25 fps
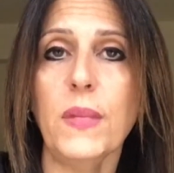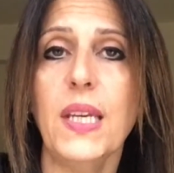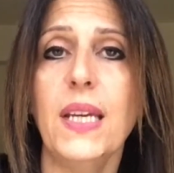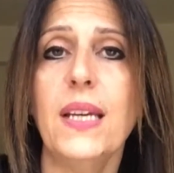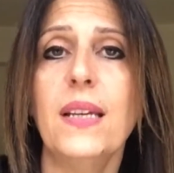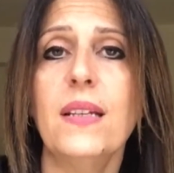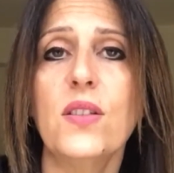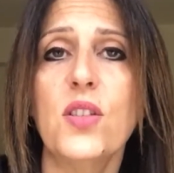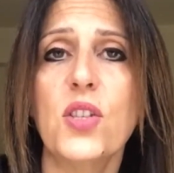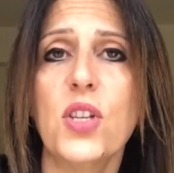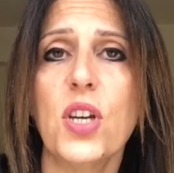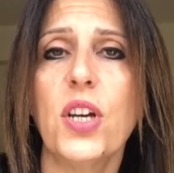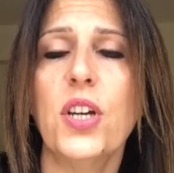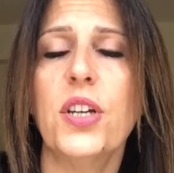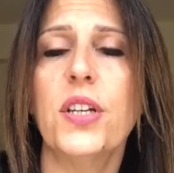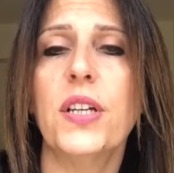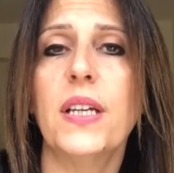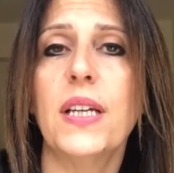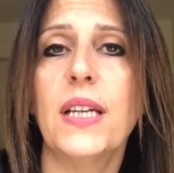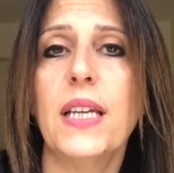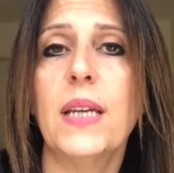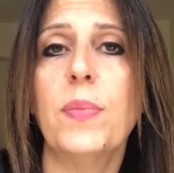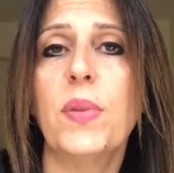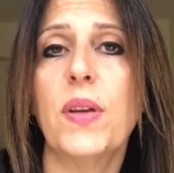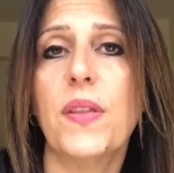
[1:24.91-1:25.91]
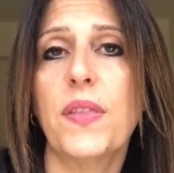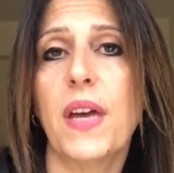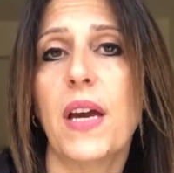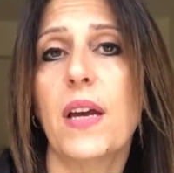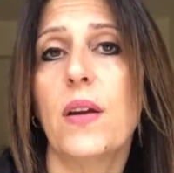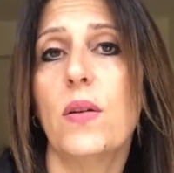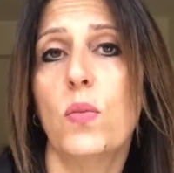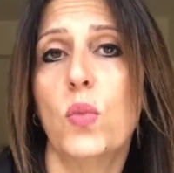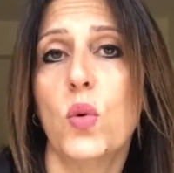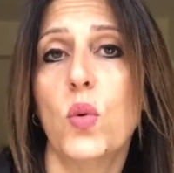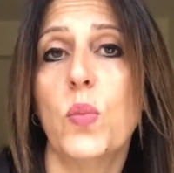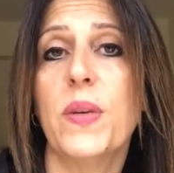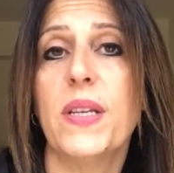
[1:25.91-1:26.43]
internally, but
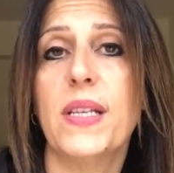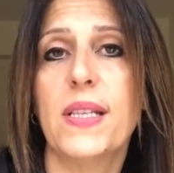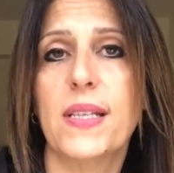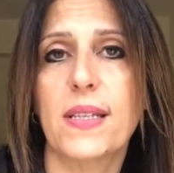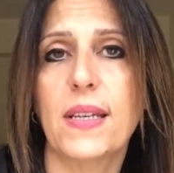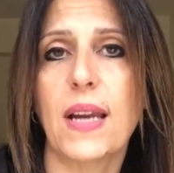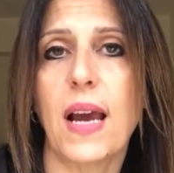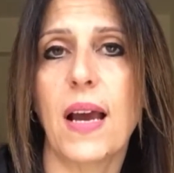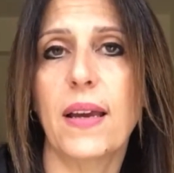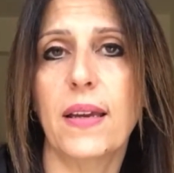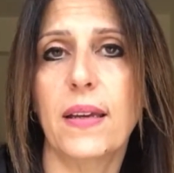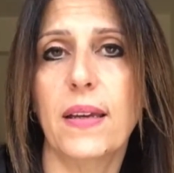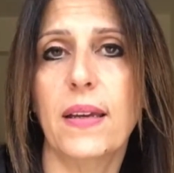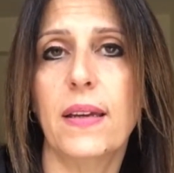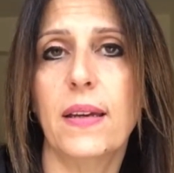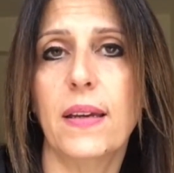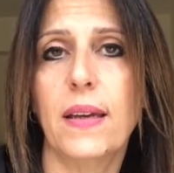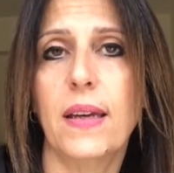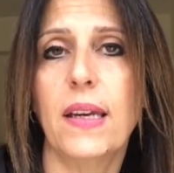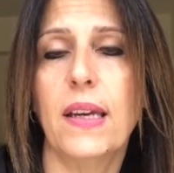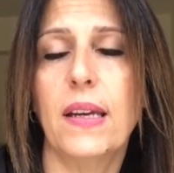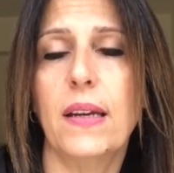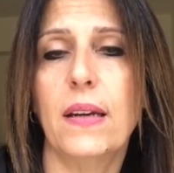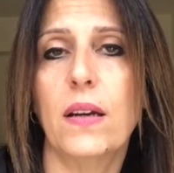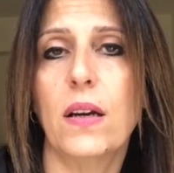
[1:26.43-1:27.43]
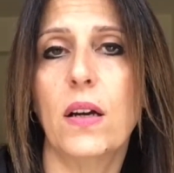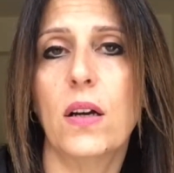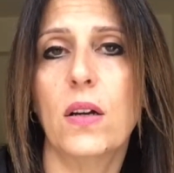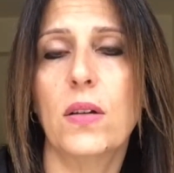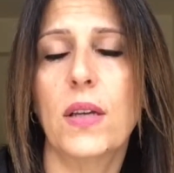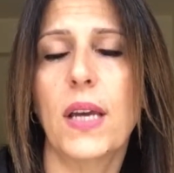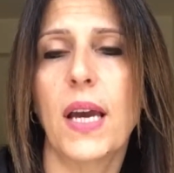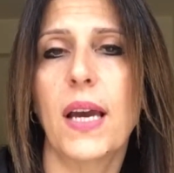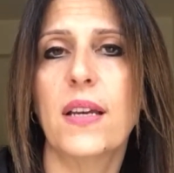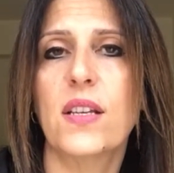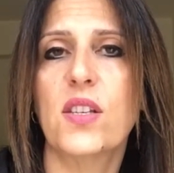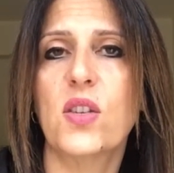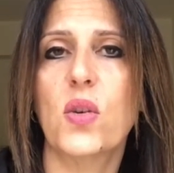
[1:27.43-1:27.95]
they will be staying in, okay?